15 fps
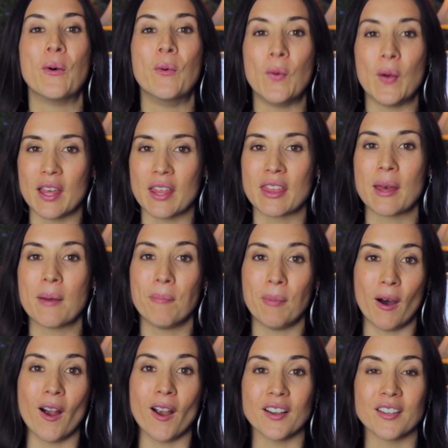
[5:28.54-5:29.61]
with
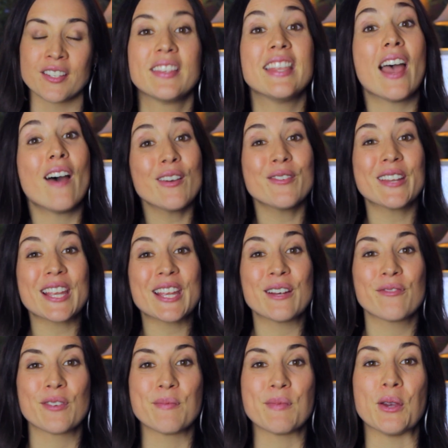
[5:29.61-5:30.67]
bars. Now I want to
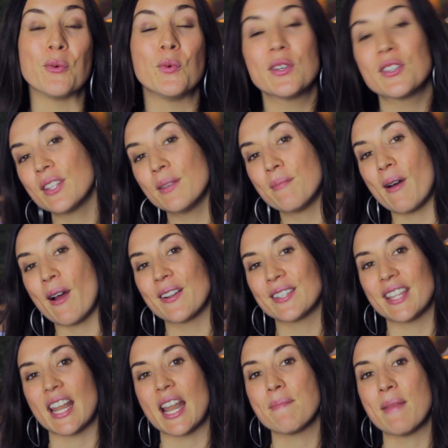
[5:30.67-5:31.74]
hear from you. Which of the bars
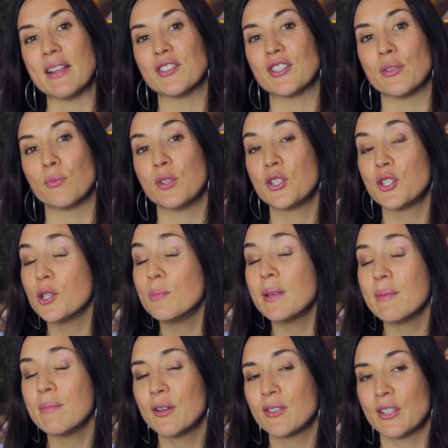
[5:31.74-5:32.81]
that I mentioned would you
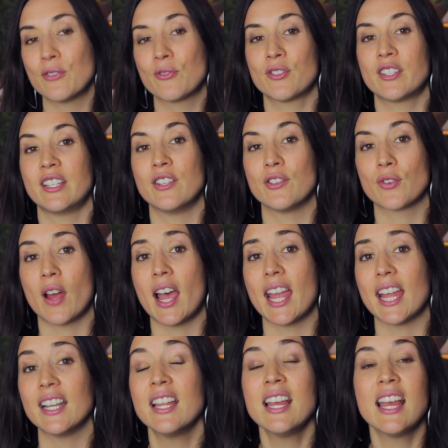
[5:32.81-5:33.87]
be most interested in
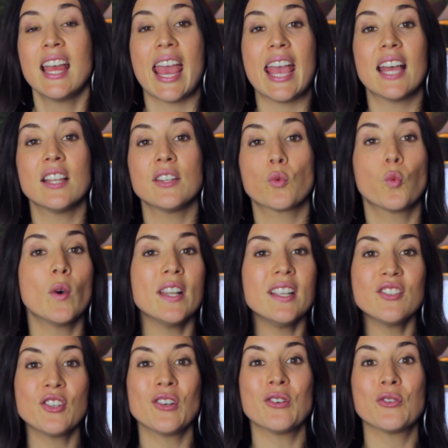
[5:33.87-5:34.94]
trying? And what
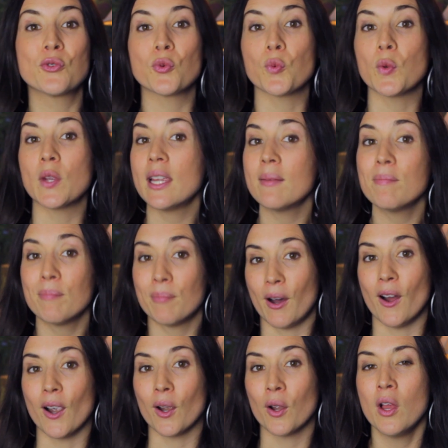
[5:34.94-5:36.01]
is your dream
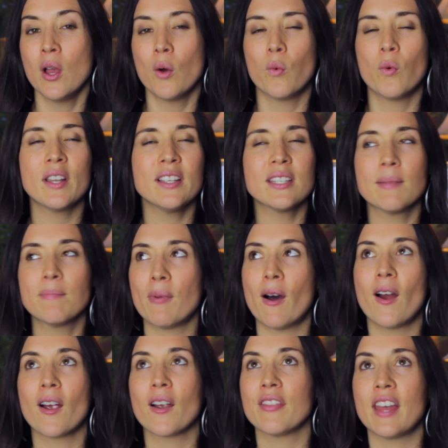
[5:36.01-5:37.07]
bar? What is a
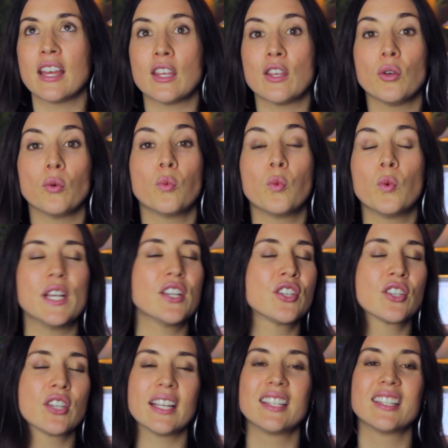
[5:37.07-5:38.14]
bar that you
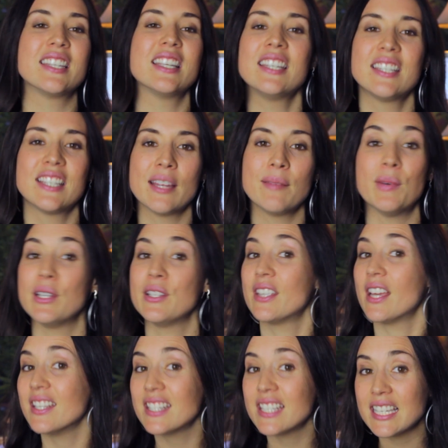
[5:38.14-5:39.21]
wish existed but
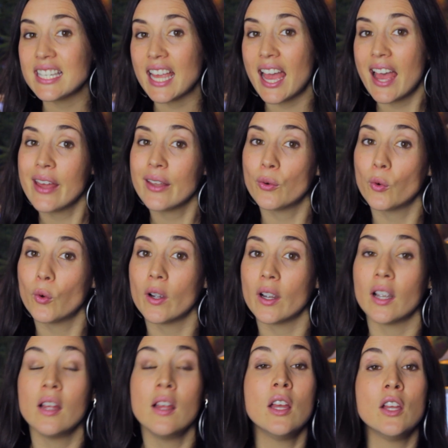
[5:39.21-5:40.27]
doesn't yet?
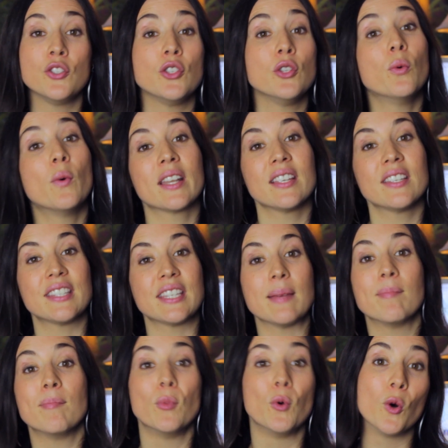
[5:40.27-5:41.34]
Or do you want to see
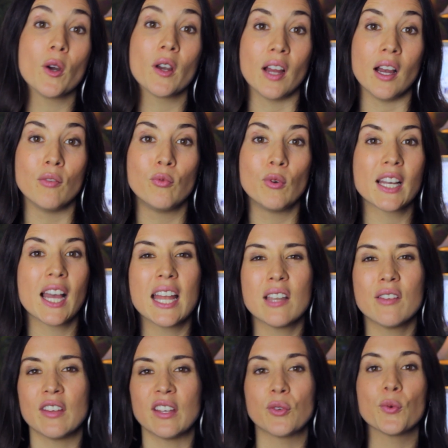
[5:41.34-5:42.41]
more of? What kind
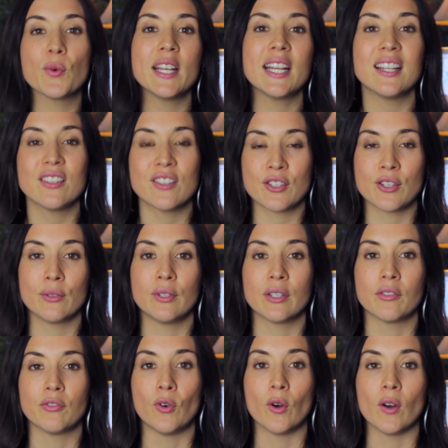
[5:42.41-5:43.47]
of ingredients do you
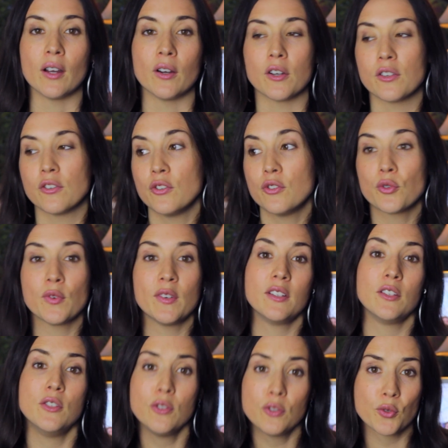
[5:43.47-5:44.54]
look for? Or
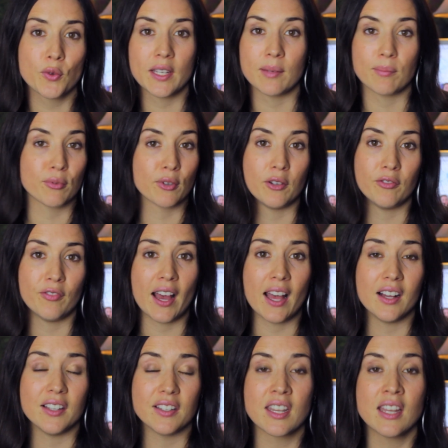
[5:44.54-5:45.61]
nutrient
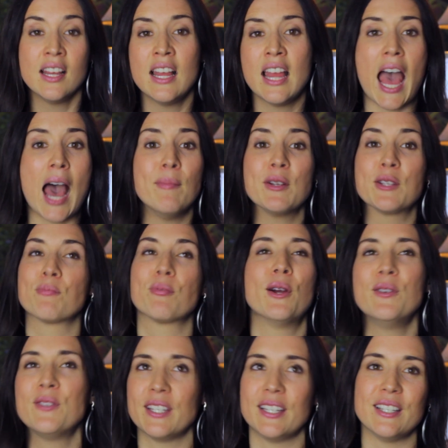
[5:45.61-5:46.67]
profiles? How much
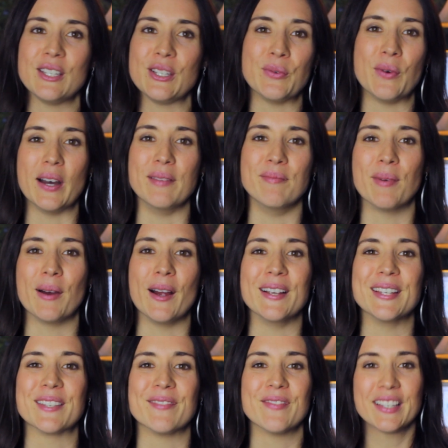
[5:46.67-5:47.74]
protein do you want in
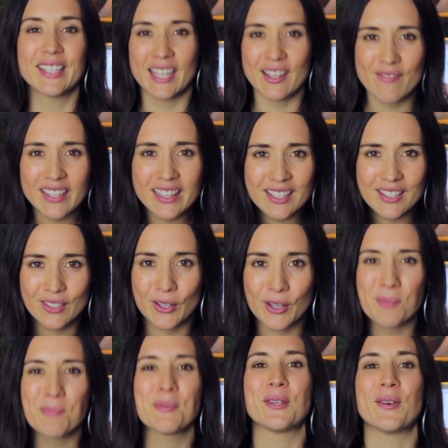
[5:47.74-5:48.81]
bars? Give me the
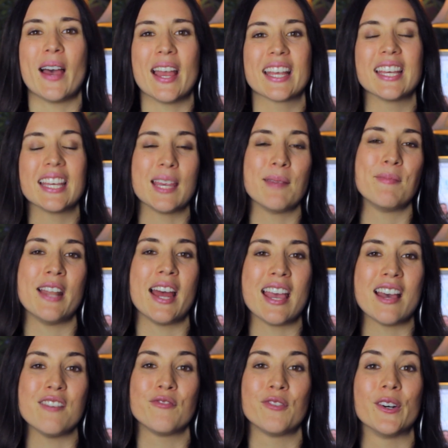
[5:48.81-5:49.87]
scoop so I can keep an
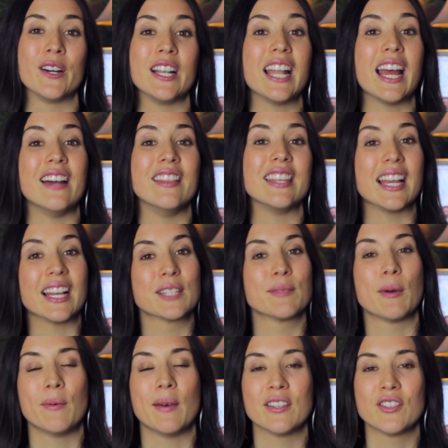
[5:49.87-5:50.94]
eye out for it on the
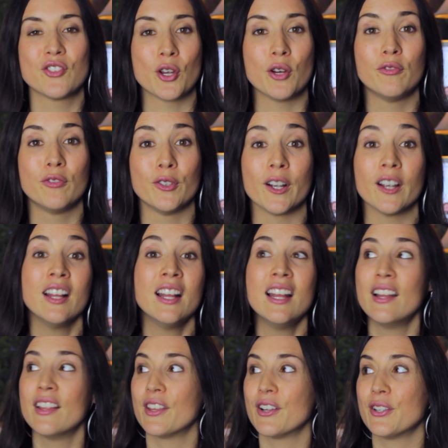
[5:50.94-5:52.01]
Expo West show floor.
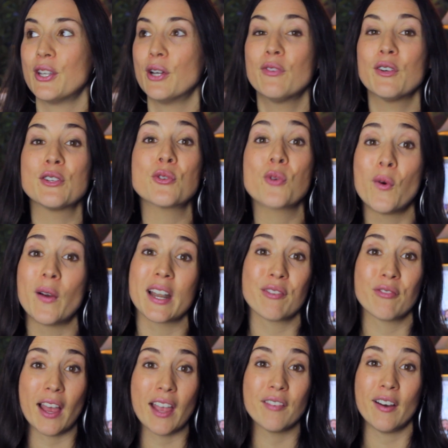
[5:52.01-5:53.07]
There's over
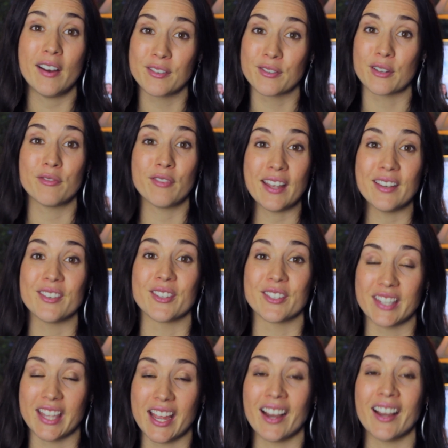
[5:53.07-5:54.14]
2,500
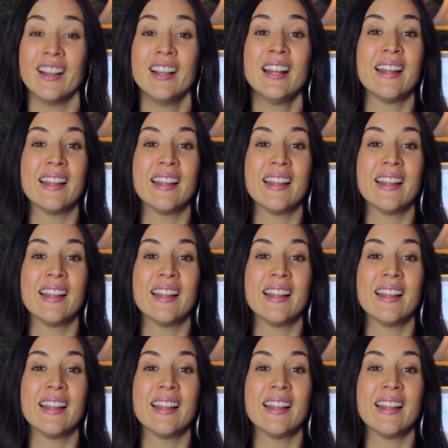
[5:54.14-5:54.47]
vendors there.